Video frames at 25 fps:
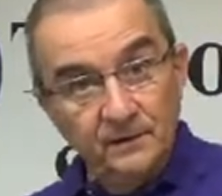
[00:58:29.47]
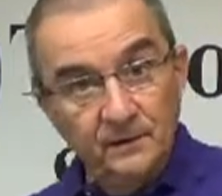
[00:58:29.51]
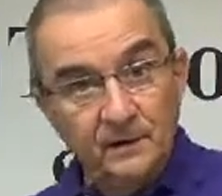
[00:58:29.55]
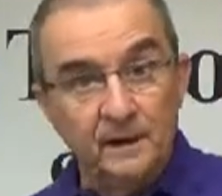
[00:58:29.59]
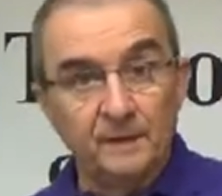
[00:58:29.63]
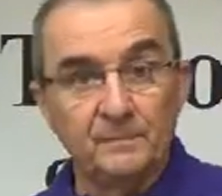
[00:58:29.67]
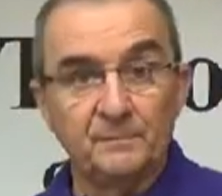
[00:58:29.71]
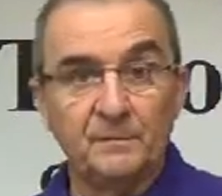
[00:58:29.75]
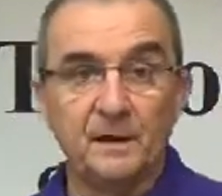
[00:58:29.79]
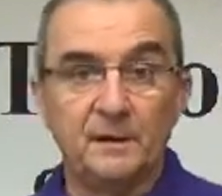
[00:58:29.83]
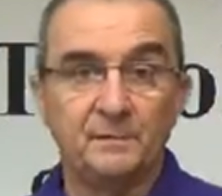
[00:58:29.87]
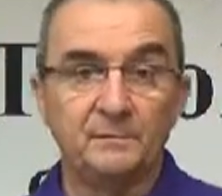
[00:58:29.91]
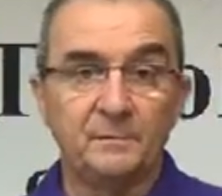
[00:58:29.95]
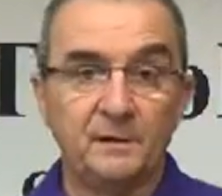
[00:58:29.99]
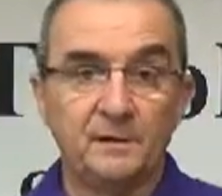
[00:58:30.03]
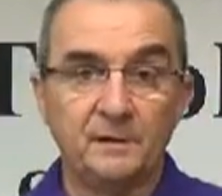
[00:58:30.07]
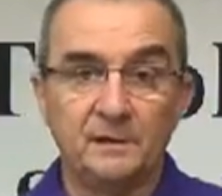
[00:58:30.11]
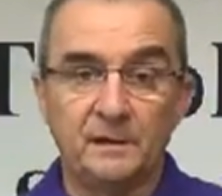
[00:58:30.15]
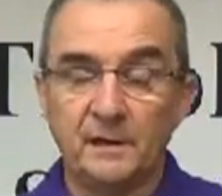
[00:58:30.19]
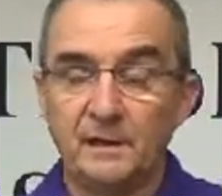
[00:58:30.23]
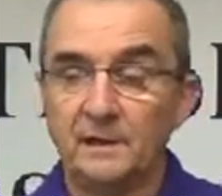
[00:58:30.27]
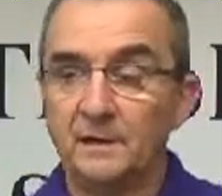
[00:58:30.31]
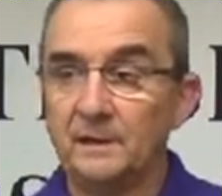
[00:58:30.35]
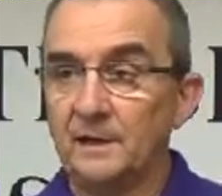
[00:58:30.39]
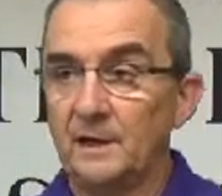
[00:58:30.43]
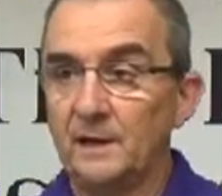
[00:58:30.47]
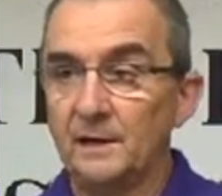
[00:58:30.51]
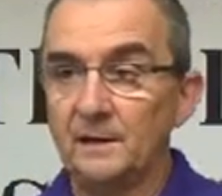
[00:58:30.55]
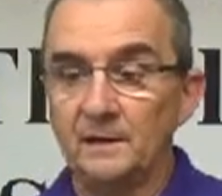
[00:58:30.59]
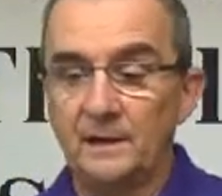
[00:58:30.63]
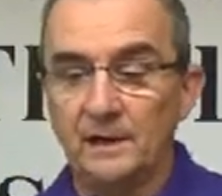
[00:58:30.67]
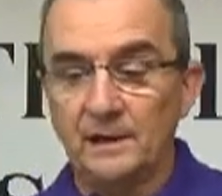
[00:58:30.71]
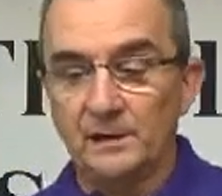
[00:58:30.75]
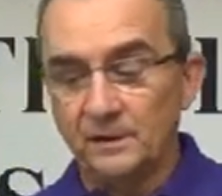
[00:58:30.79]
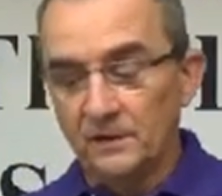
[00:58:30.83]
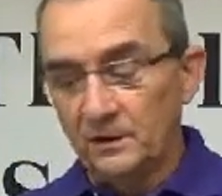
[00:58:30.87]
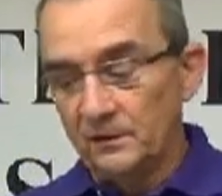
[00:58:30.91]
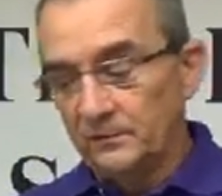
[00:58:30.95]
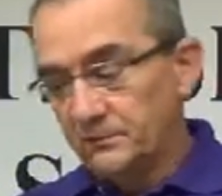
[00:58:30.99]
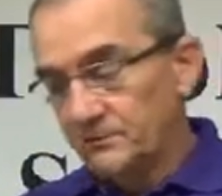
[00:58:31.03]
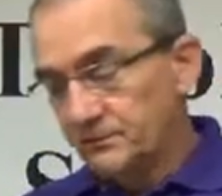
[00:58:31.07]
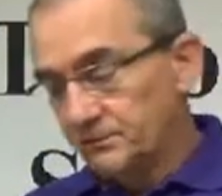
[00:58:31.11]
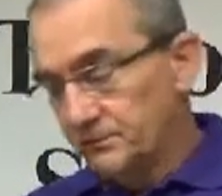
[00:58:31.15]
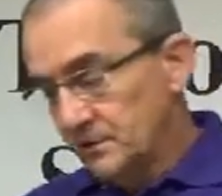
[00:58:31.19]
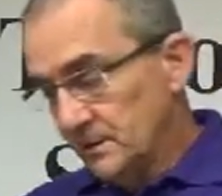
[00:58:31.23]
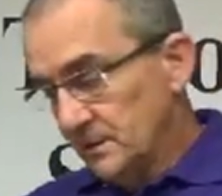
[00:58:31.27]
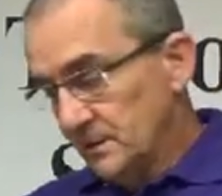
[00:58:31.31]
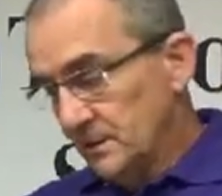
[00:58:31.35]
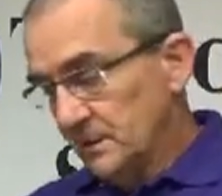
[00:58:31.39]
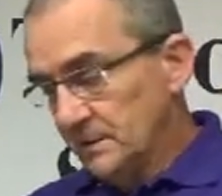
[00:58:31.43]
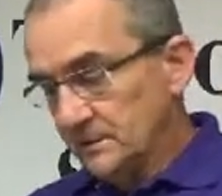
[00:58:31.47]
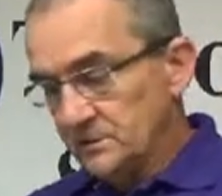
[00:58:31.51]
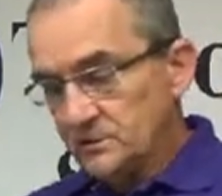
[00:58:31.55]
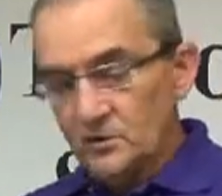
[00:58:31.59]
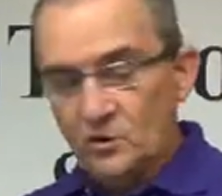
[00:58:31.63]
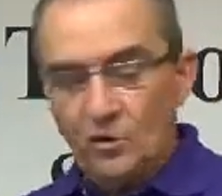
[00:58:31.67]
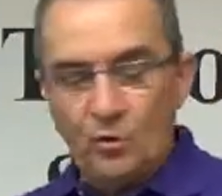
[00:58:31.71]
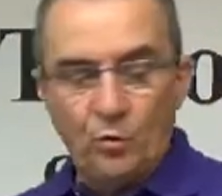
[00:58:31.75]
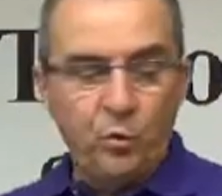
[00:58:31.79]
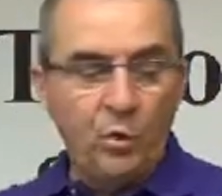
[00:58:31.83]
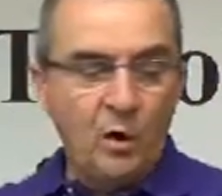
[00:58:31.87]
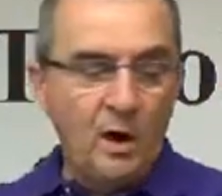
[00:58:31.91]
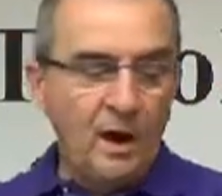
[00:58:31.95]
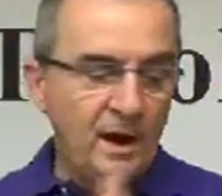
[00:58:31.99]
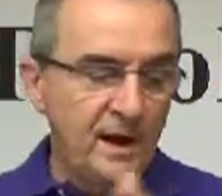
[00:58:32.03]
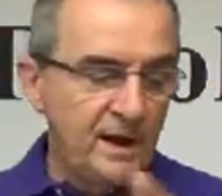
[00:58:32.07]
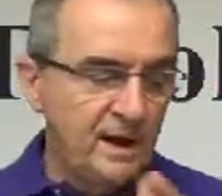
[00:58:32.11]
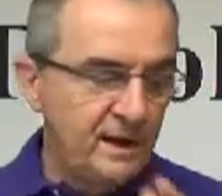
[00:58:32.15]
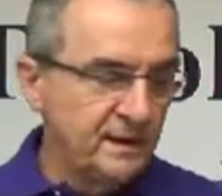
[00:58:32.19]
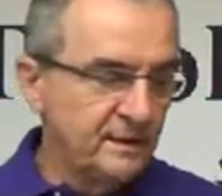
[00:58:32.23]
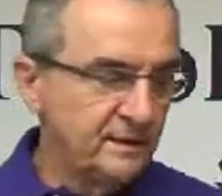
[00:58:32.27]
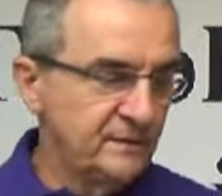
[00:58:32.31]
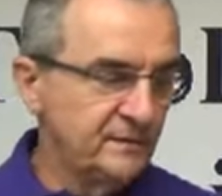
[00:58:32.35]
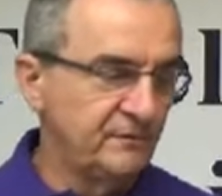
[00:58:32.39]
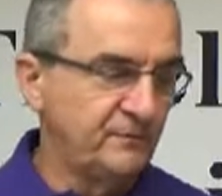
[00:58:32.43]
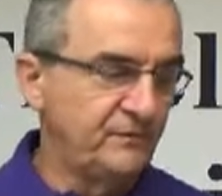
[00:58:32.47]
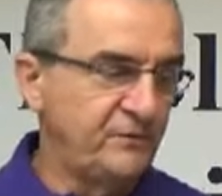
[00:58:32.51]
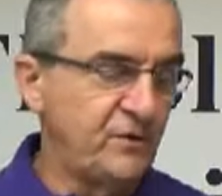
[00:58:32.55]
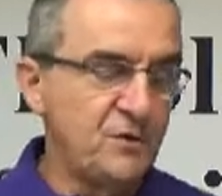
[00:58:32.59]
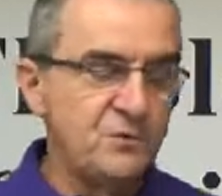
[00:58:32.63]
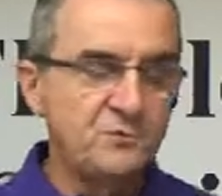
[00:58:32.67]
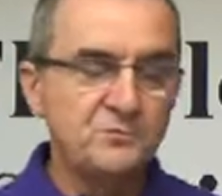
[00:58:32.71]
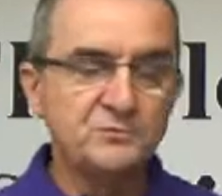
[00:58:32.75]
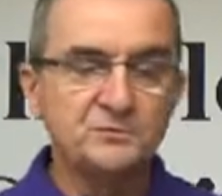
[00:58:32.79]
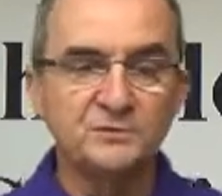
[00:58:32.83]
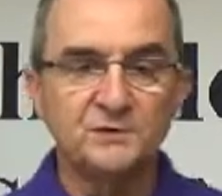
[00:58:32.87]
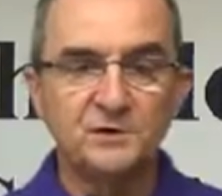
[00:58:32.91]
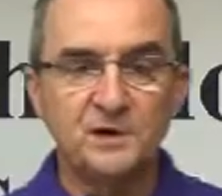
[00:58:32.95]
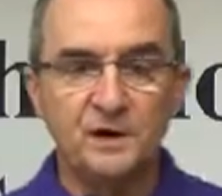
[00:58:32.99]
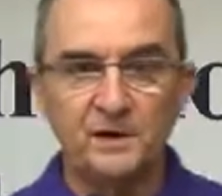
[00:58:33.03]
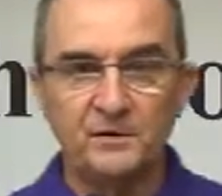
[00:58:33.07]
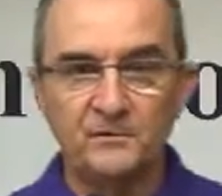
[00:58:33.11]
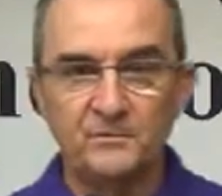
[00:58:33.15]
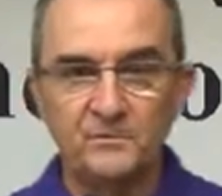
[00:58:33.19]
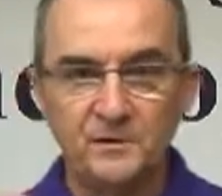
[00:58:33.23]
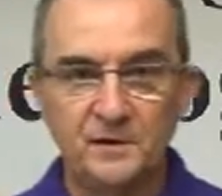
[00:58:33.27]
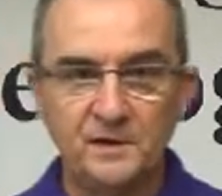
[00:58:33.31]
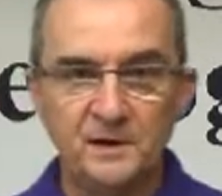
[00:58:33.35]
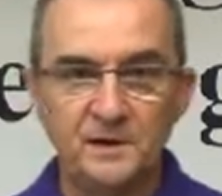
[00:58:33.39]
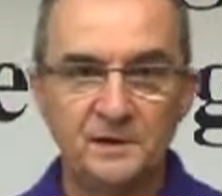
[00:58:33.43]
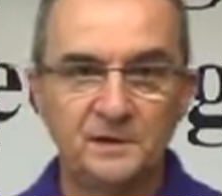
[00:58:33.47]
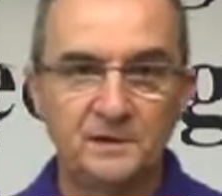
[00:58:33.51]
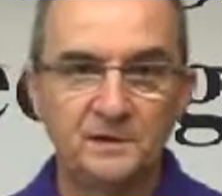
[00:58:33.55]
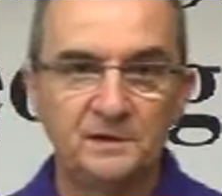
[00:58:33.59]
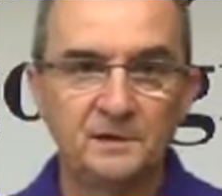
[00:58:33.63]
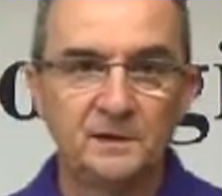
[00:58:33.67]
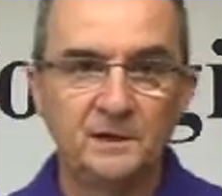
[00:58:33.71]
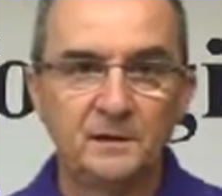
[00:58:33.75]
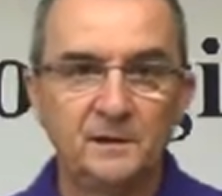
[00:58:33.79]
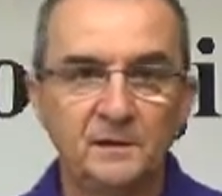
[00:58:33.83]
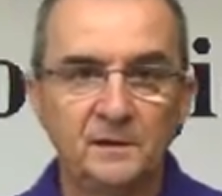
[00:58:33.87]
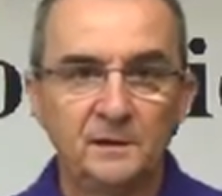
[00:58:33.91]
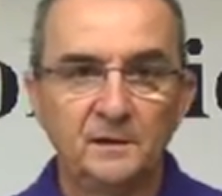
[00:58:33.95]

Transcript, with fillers: I'm, I'm a, I, I love, it's quiet. The phone's not ringing.